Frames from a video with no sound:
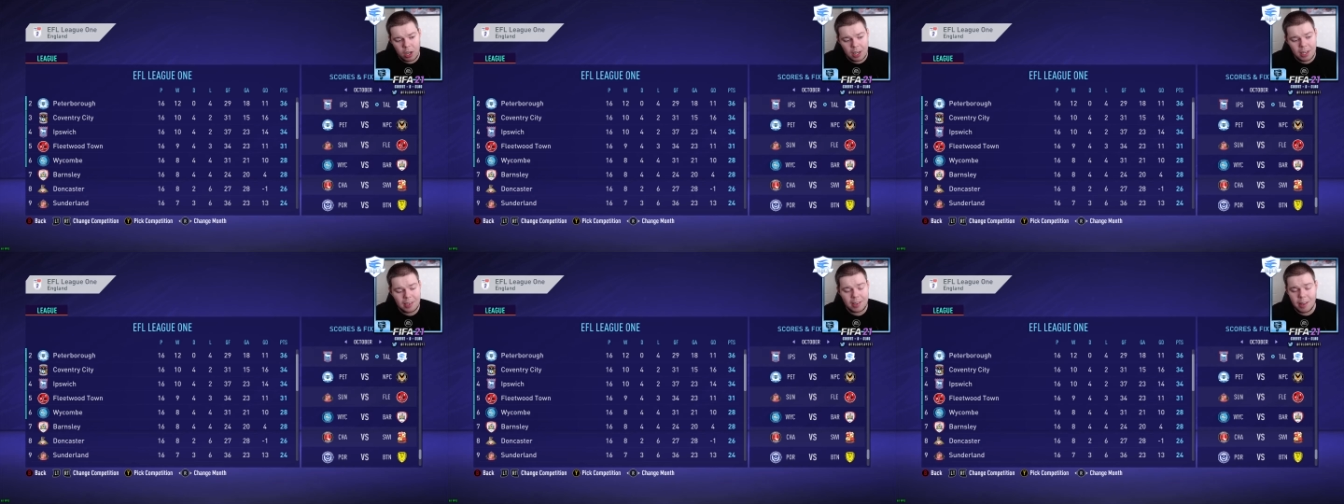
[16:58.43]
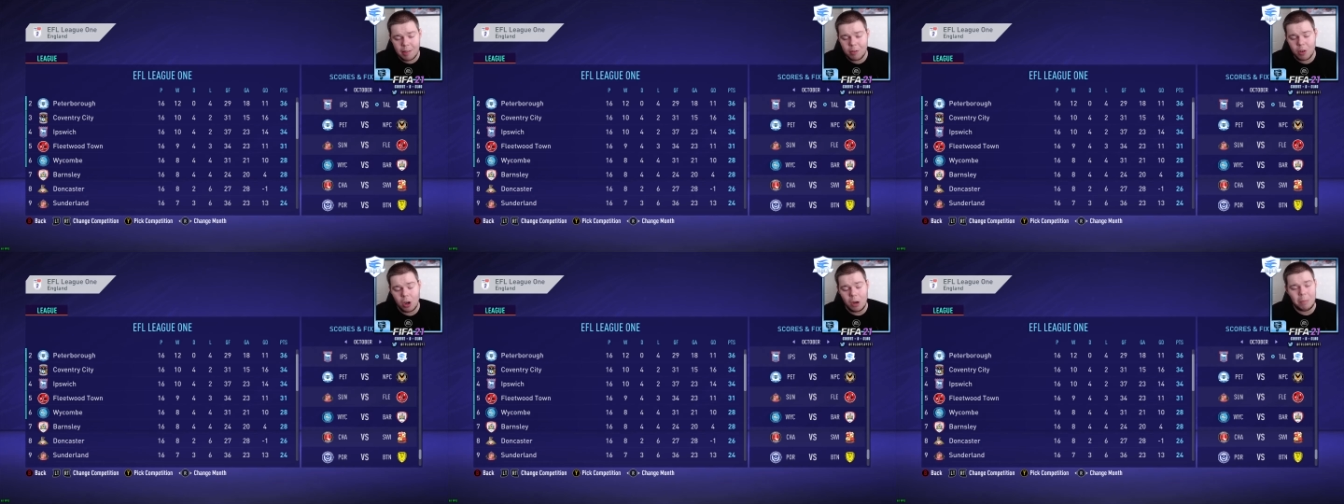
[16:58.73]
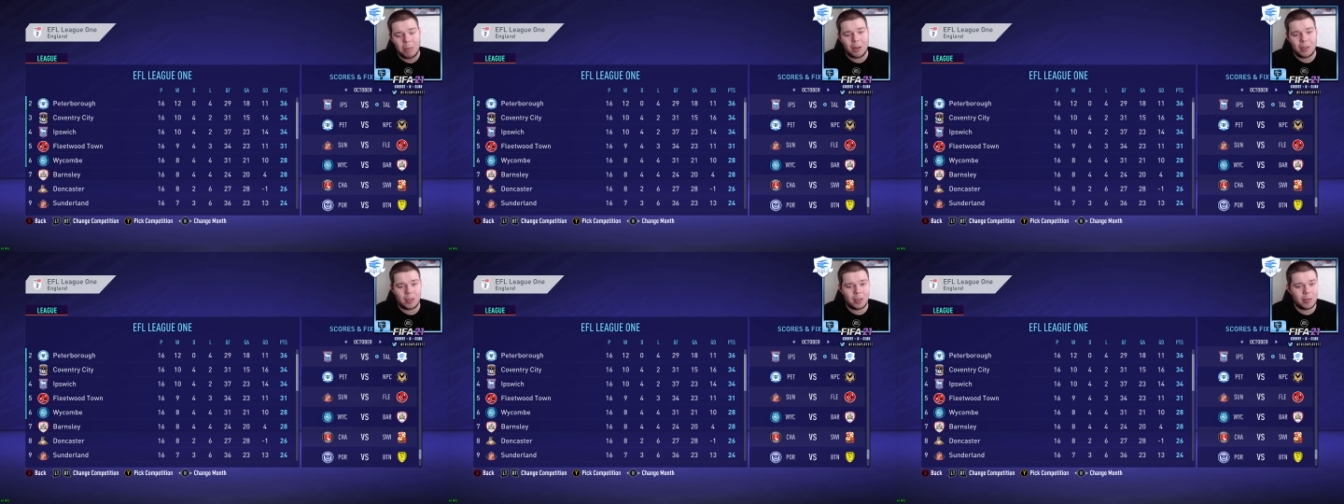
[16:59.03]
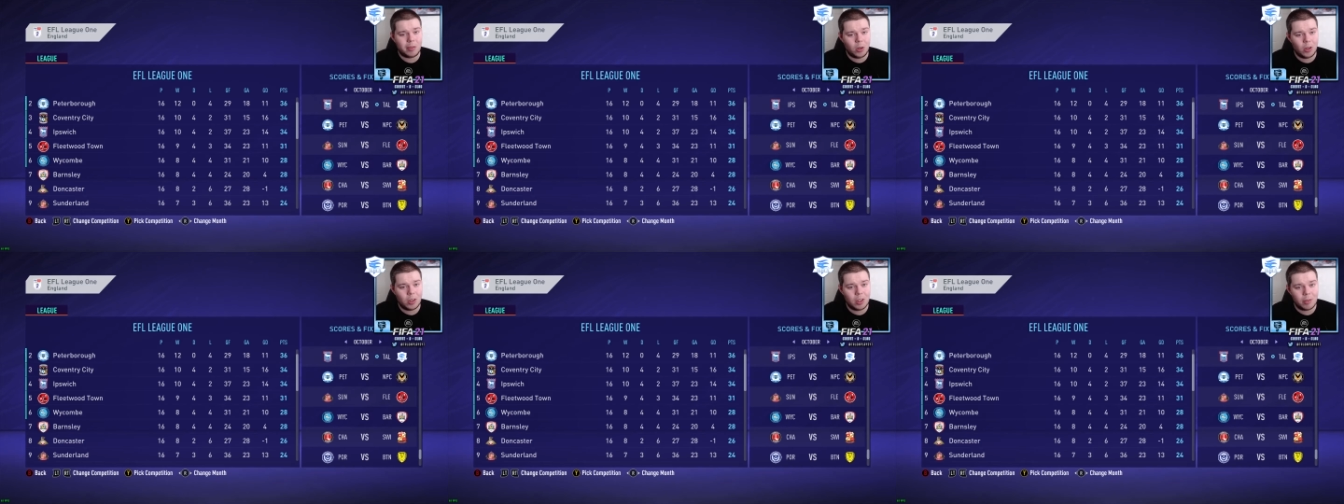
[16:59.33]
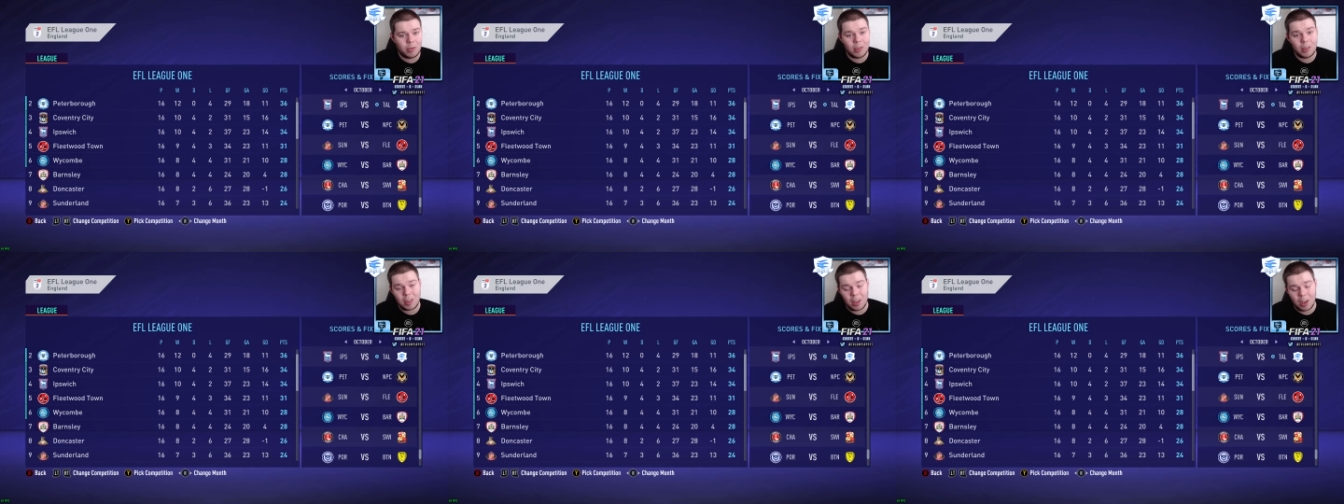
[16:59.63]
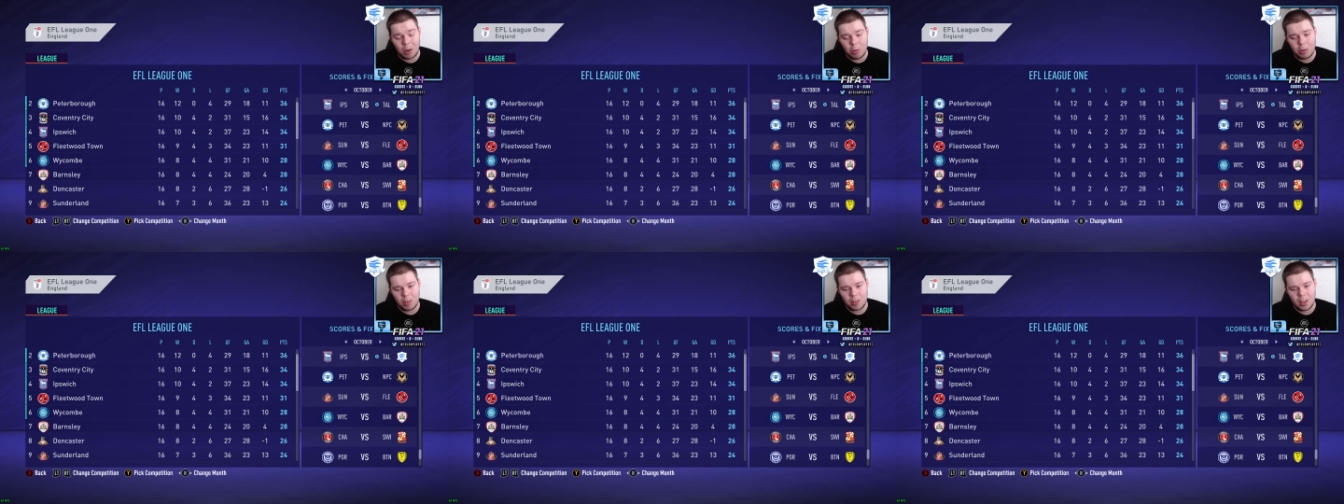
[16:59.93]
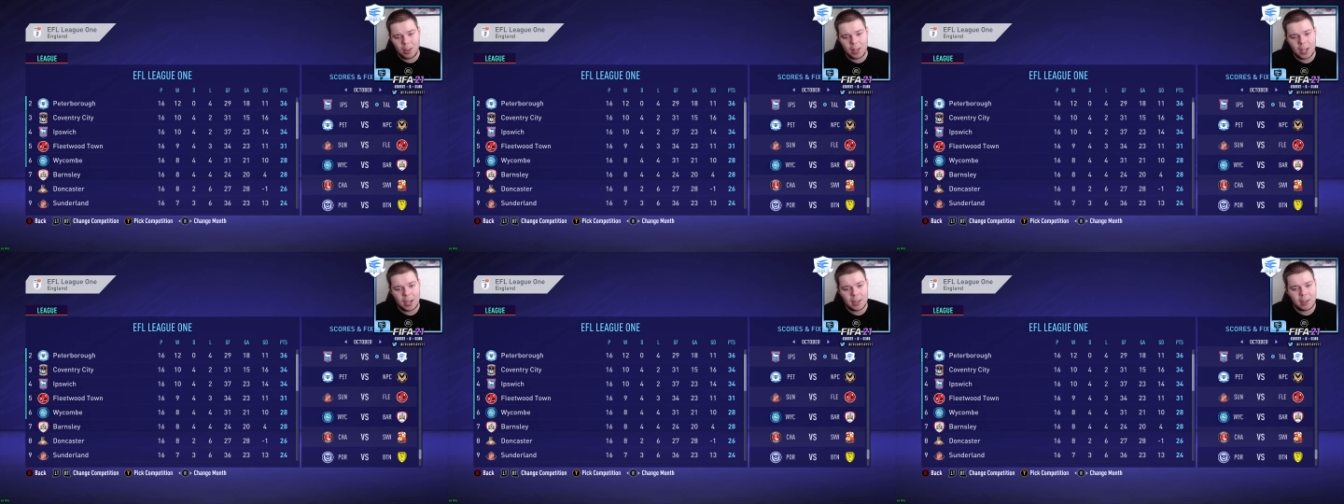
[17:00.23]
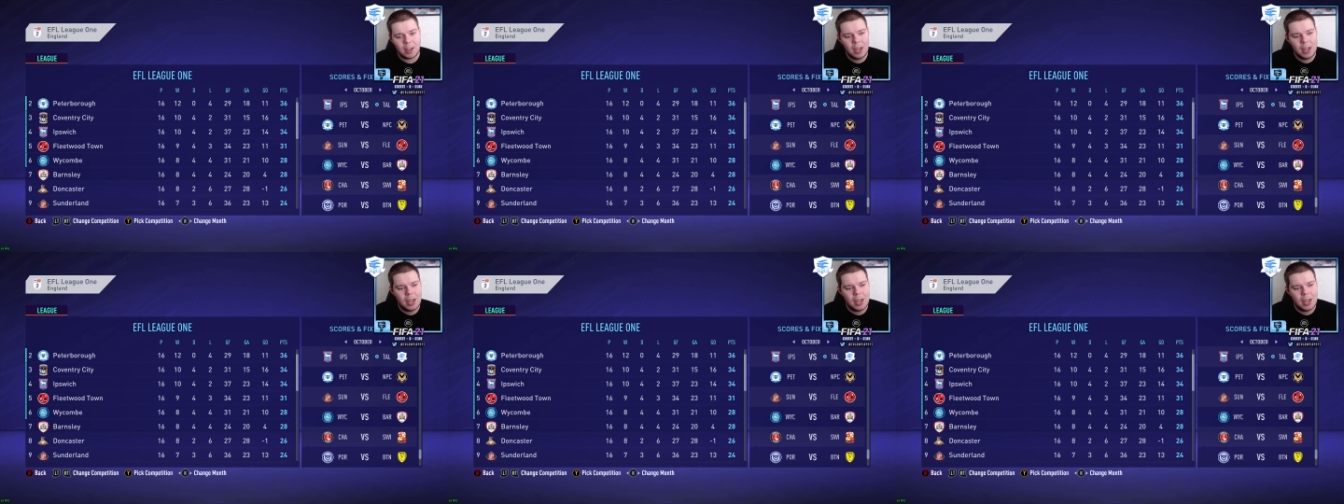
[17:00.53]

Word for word: least they've got a positive goal difference, I will say that.